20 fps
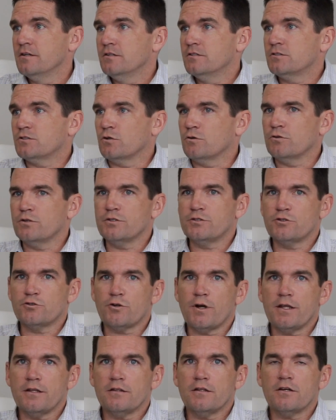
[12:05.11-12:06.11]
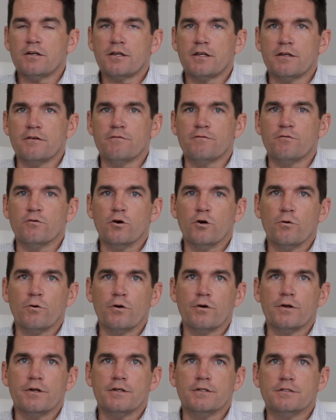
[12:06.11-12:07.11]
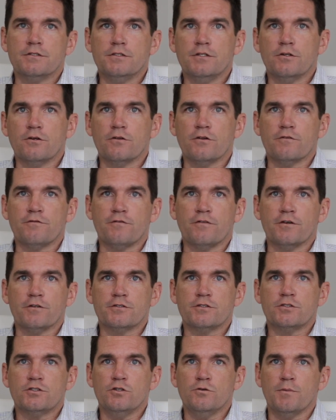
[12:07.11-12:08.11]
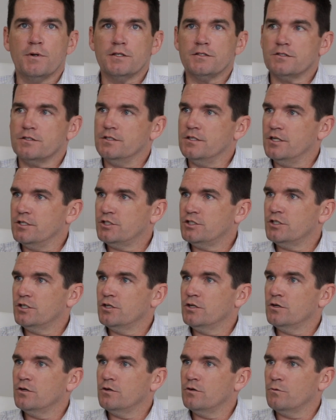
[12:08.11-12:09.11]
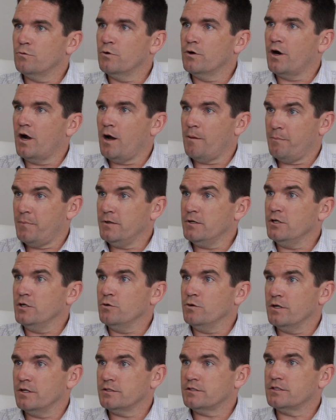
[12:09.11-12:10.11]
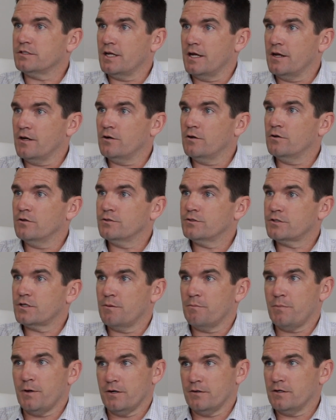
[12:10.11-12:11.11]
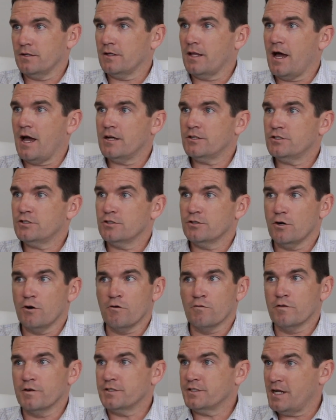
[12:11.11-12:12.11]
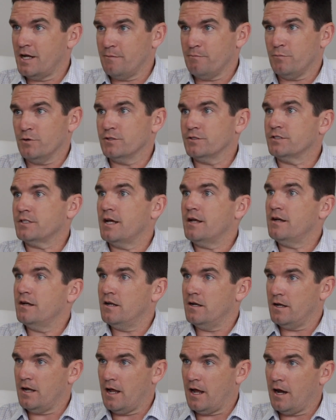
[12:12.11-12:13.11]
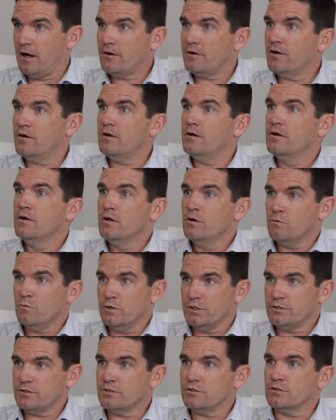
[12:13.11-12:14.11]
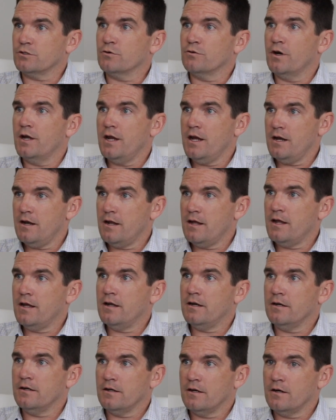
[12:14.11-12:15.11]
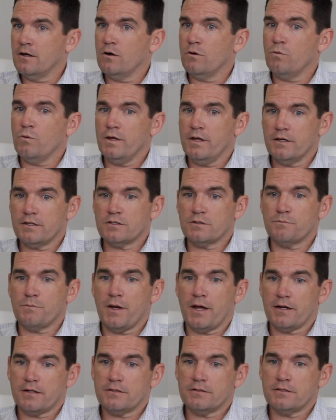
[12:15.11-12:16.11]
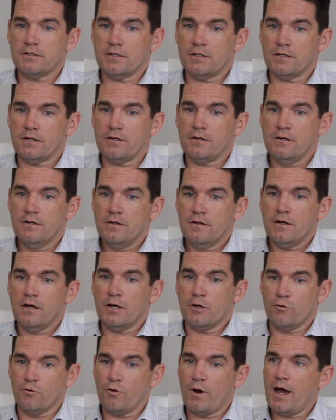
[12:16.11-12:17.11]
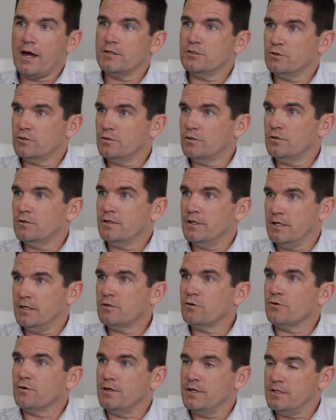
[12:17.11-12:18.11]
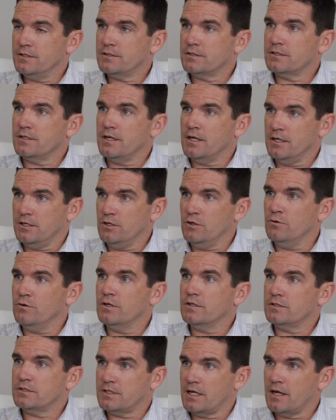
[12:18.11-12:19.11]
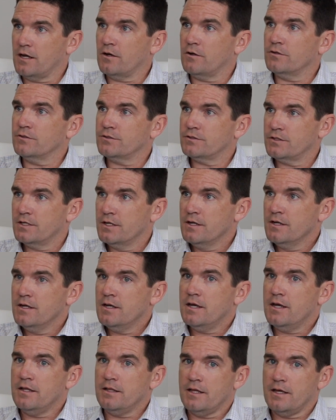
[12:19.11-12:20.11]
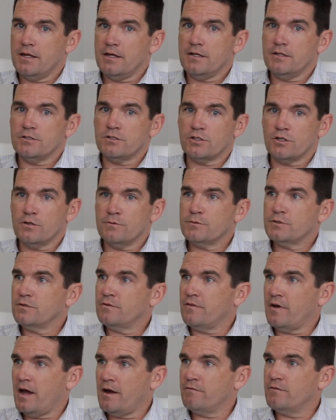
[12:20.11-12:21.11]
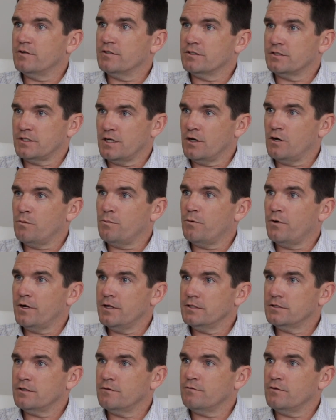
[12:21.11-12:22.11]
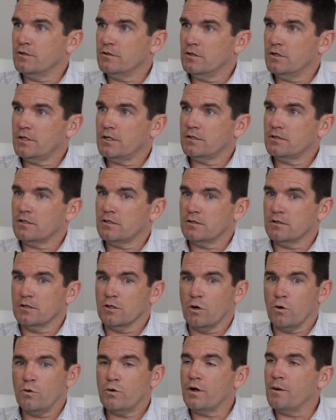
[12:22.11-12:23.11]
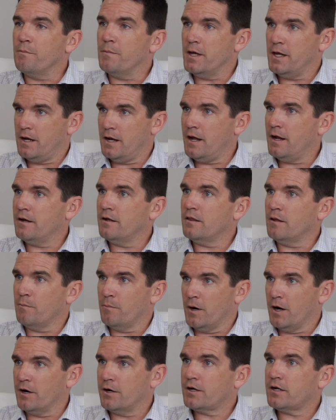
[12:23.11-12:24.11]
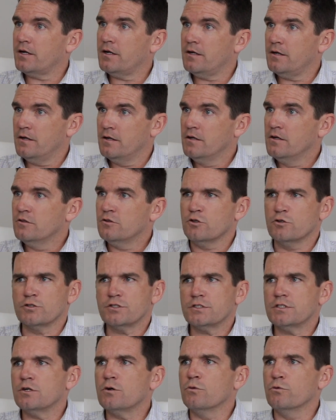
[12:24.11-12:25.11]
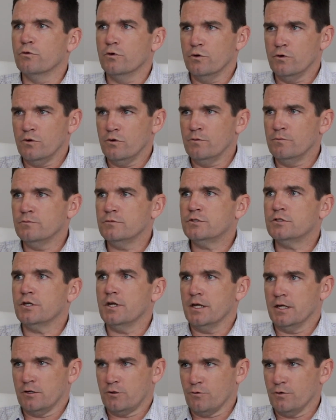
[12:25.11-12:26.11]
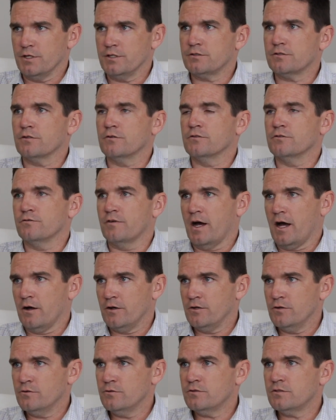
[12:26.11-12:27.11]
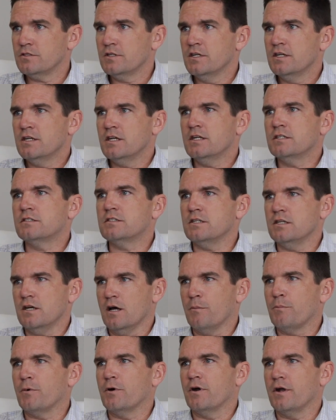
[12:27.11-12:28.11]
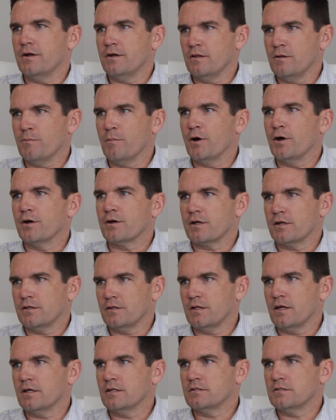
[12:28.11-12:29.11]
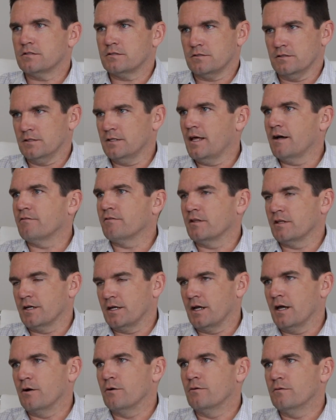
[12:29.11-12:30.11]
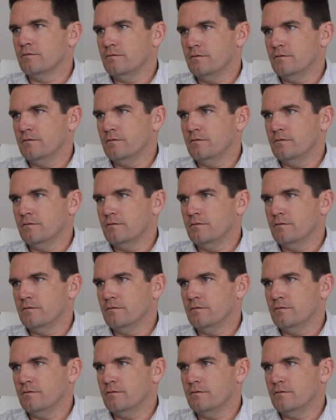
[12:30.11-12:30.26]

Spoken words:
So the trend looking forward is, the first 2 months this year, we're up in unit sales compared to last year, over 10% in Niagara, which is great. And we expect a gradual increase in unit sales. And then in terms of average sale price, if you look at the low to mid end of the market, there's still room to increase those values. It's the upper end of the market that's leveling out.